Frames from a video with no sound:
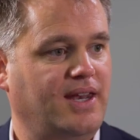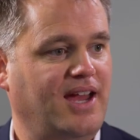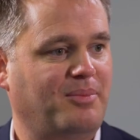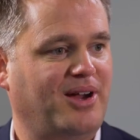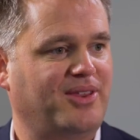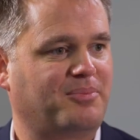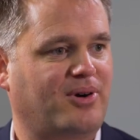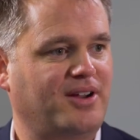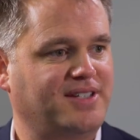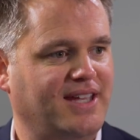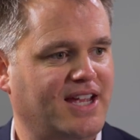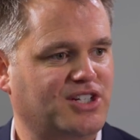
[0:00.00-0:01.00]
And how about the
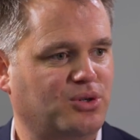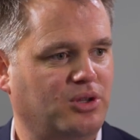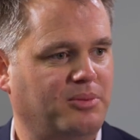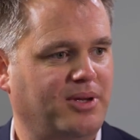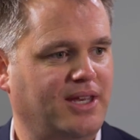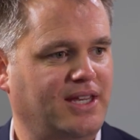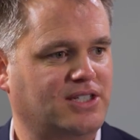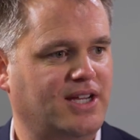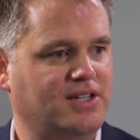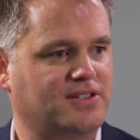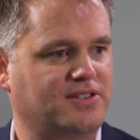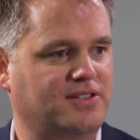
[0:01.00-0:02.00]
pricing, Ash? Will there be any
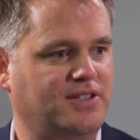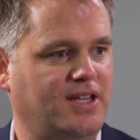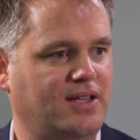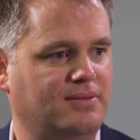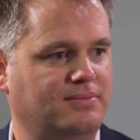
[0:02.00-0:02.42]
changes this year?